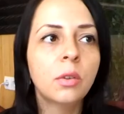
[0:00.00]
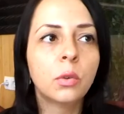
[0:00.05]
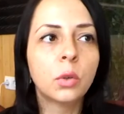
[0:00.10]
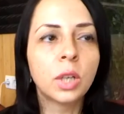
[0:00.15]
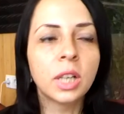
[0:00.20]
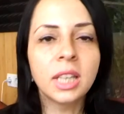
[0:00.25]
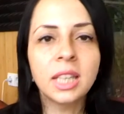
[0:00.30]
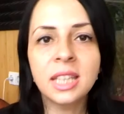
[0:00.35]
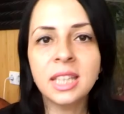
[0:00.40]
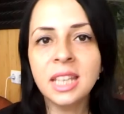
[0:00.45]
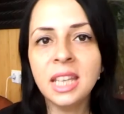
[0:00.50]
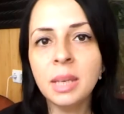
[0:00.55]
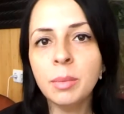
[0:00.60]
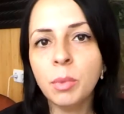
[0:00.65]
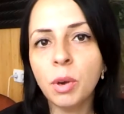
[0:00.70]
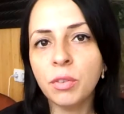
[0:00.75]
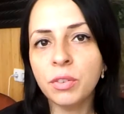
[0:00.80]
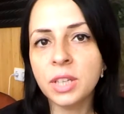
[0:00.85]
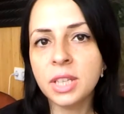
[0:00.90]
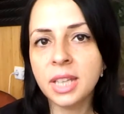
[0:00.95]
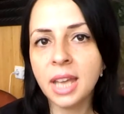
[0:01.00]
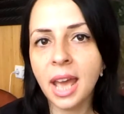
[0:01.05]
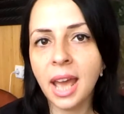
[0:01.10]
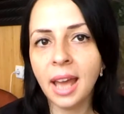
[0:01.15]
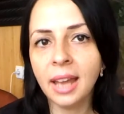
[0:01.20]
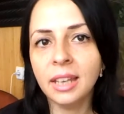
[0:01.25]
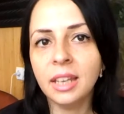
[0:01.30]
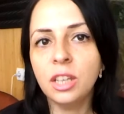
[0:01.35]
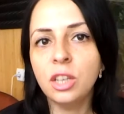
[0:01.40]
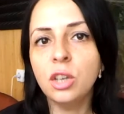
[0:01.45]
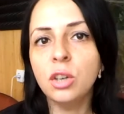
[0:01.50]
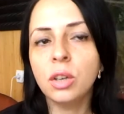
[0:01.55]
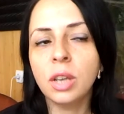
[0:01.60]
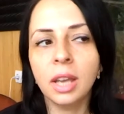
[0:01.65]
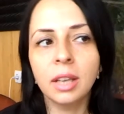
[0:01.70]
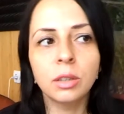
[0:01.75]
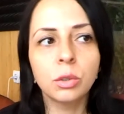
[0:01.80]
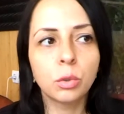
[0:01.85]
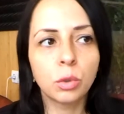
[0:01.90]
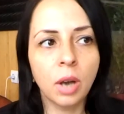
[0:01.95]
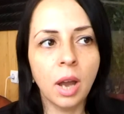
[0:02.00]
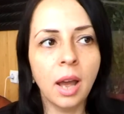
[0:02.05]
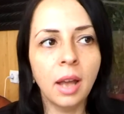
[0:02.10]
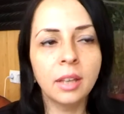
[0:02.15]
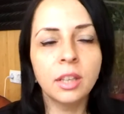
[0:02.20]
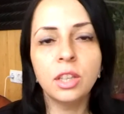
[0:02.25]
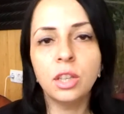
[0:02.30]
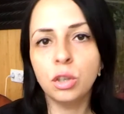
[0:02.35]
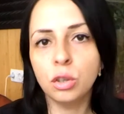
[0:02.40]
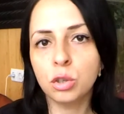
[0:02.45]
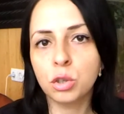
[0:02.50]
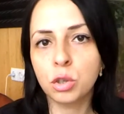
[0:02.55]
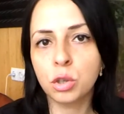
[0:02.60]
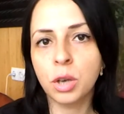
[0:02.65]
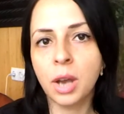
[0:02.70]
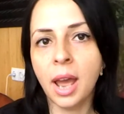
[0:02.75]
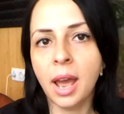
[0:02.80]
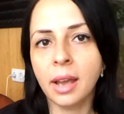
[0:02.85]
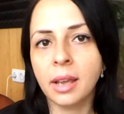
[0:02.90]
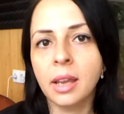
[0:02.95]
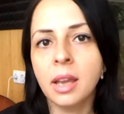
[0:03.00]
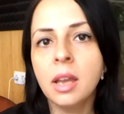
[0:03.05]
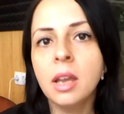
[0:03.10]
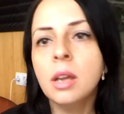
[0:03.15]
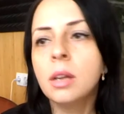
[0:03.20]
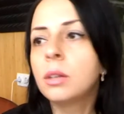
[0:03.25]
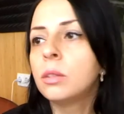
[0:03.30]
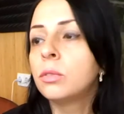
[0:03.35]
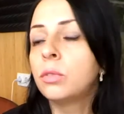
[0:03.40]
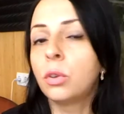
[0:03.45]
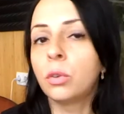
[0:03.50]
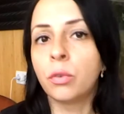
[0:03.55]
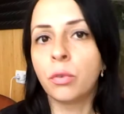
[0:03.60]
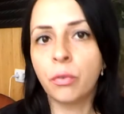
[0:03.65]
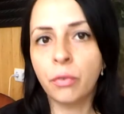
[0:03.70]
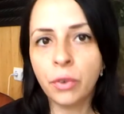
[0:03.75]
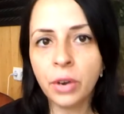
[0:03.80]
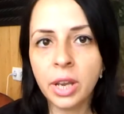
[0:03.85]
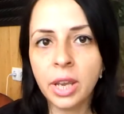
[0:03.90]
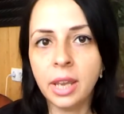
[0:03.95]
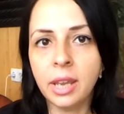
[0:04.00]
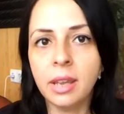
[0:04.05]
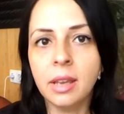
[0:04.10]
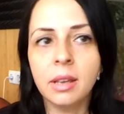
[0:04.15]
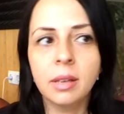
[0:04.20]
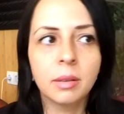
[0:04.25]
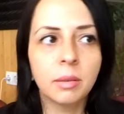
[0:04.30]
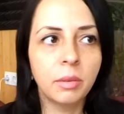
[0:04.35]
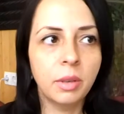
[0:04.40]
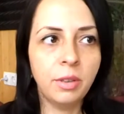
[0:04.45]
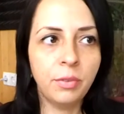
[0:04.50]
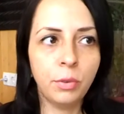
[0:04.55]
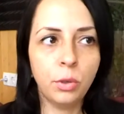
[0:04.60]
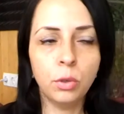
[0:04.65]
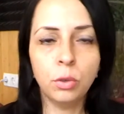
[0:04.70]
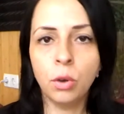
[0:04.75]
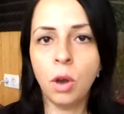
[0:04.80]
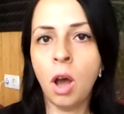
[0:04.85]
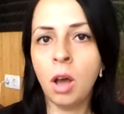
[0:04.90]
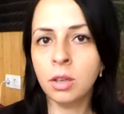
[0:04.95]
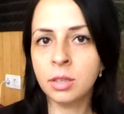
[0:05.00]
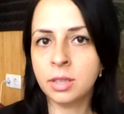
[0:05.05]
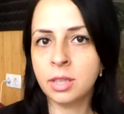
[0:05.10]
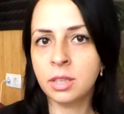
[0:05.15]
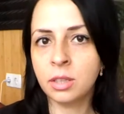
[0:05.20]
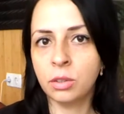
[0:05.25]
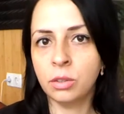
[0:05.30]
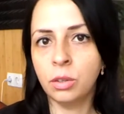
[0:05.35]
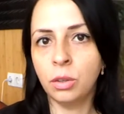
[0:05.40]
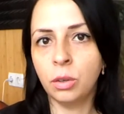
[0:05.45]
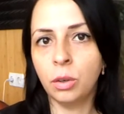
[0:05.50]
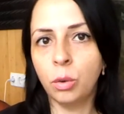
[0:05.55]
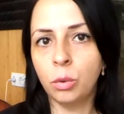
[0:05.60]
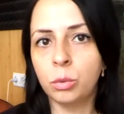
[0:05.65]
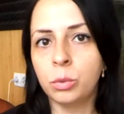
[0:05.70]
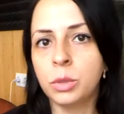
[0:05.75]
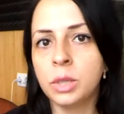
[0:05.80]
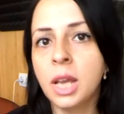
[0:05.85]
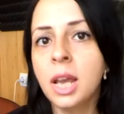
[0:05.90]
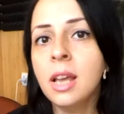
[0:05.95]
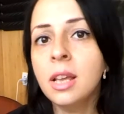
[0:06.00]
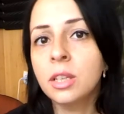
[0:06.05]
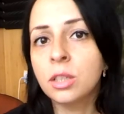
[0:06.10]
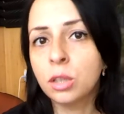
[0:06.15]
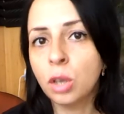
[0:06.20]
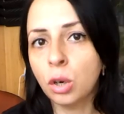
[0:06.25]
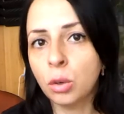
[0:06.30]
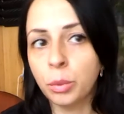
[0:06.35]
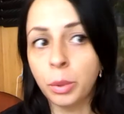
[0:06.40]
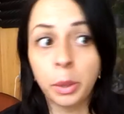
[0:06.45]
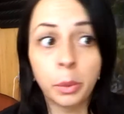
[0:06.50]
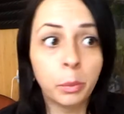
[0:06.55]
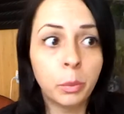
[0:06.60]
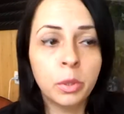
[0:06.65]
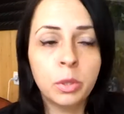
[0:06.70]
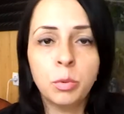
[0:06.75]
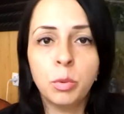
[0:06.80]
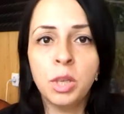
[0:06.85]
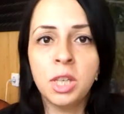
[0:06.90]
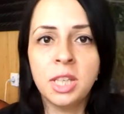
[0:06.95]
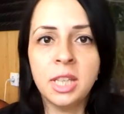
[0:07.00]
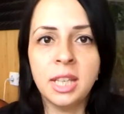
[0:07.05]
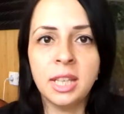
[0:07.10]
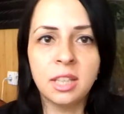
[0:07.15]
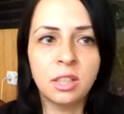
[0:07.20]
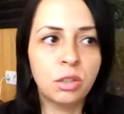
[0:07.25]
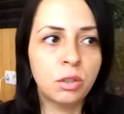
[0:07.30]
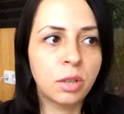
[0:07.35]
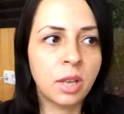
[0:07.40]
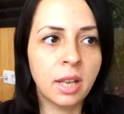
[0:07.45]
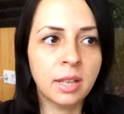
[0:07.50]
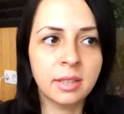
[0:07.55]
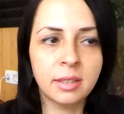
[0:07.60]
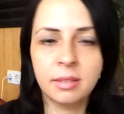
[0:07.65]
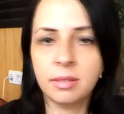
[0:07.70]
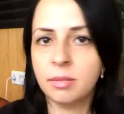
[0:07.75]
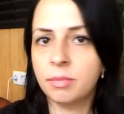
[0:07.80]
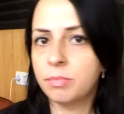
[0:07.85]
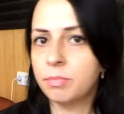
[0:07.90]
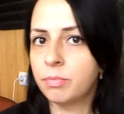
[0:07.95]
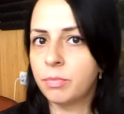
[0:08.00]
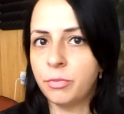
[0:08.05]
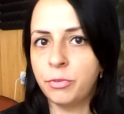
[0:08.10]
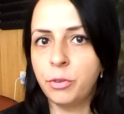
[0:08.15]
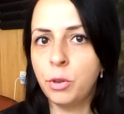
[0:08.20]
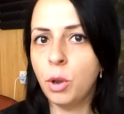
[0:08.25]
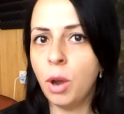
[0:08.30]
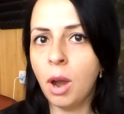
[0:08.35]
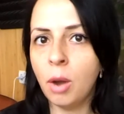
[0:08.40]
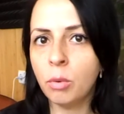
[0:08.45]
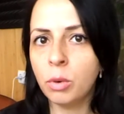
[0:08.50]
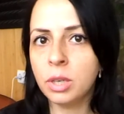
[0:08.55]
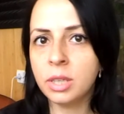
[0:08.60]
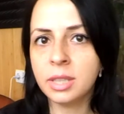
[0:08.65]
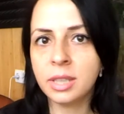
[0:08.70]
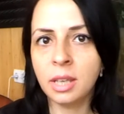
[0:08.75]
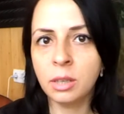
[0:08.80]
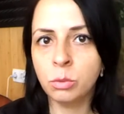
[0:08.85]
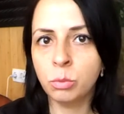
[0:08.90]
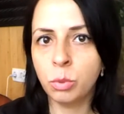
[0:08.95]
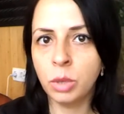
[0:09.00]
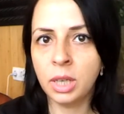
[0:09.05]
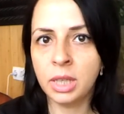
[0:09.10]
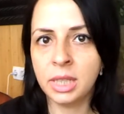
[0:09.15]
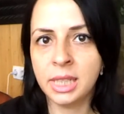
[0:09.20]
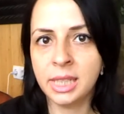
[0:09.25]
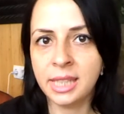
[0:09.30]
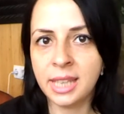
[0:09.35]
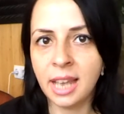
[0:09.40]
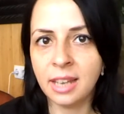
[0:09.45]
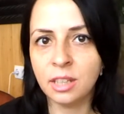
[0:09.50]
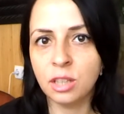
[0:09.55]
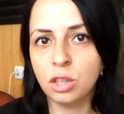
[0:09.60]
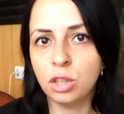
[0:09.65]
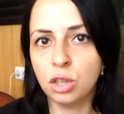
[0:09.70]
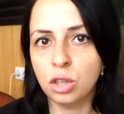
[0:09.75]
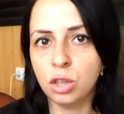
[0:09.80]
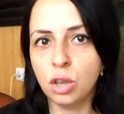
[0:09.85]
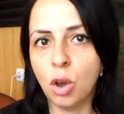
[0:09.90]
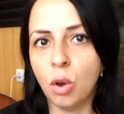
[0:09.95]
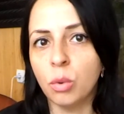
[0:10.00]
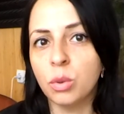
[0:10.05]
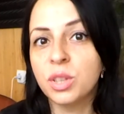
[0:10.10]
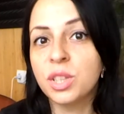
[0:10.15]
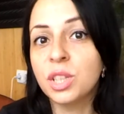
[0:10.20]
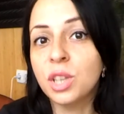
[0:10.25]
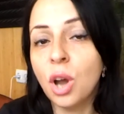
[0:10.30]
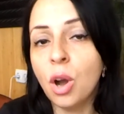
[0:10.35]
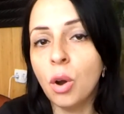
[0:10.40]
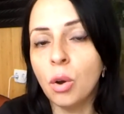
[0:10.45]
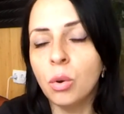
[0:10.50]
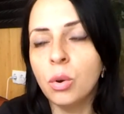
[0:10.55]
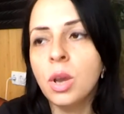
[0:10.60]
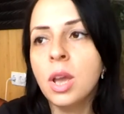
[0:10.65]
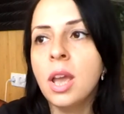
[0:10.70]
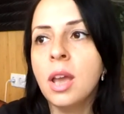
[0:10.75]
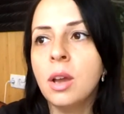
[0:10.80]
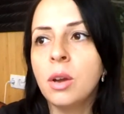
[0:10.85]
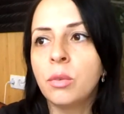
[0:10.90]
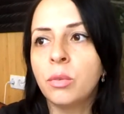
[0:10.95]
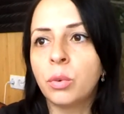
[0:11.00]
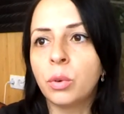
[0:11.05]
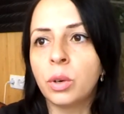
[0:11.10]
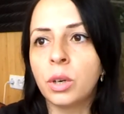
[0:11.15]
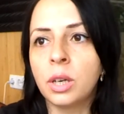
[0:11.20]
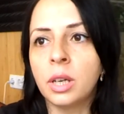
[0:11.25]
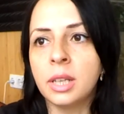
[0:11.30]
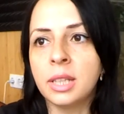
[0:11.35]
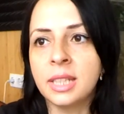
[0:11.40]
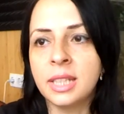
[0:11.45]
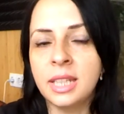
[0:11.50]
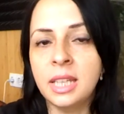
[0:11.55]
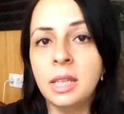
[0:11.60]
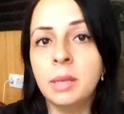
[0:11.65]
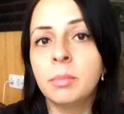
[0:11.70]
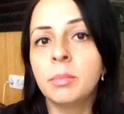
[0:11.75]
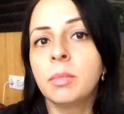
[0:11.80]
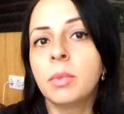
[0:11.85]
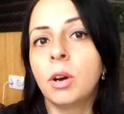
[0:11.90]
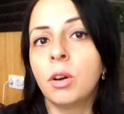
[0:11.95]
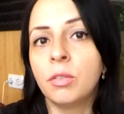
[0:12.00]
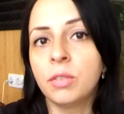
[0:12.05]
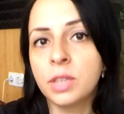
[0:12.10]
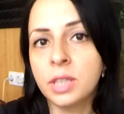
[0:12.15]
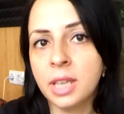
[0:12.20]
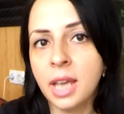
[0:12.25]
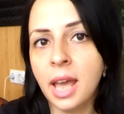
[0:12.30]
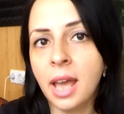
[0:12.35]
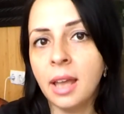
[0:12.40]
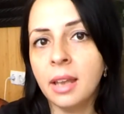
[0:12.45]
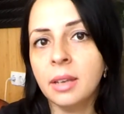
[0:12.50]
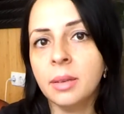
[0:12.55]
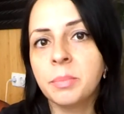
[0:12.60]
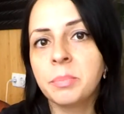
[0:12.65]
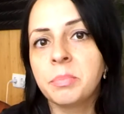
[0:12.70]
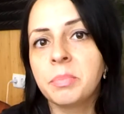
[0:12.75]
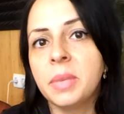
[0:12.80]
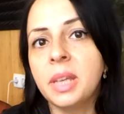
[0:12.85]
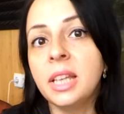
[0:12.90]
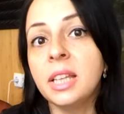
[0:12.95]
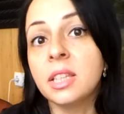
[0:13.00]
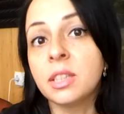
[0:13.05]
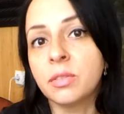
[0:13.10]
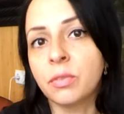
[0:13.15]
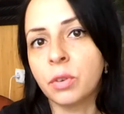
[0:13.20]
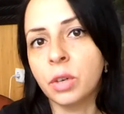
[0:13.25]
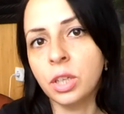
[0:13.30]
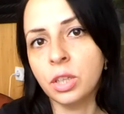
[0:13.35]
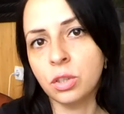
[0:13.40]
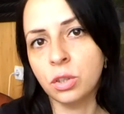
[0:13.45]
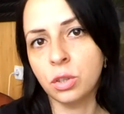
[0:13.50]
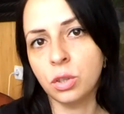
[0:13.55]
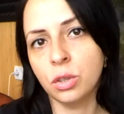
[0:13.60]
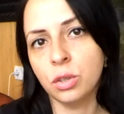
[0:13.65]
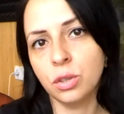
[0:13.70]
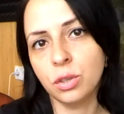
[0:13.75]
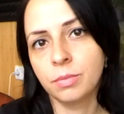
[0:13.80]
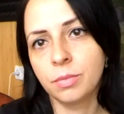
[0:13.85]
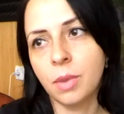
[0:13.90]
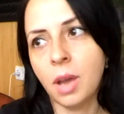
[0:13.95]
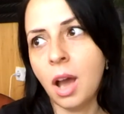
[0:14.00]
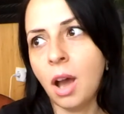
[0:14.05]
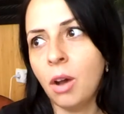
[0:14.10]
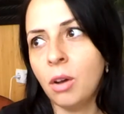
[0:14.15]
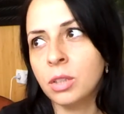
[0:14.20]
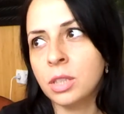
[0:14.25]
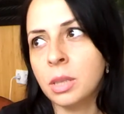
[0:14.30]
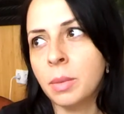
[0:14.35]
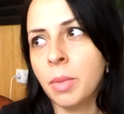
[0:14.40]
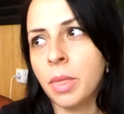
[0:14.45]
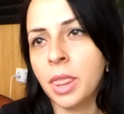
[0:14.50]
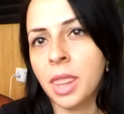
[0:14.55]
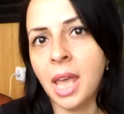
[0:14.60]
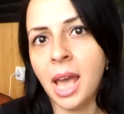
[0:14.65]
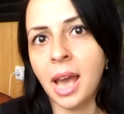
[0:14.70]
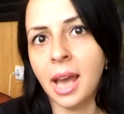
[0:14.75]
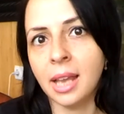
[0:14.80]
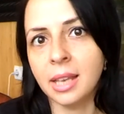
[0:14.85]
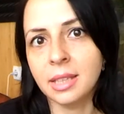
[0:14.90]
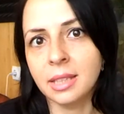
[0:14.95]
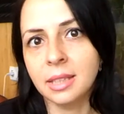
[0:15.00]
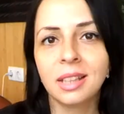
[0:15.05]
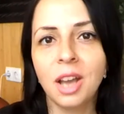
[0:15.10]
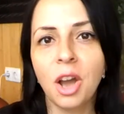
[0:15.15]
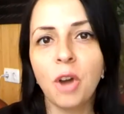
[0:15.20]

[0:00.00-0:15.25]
for a team of 10, you can run YouTrack for free if you host it on your own server, which we did. It took us a few hours and we're set to go. So for a team of 10, it's free to use. How awesome is that?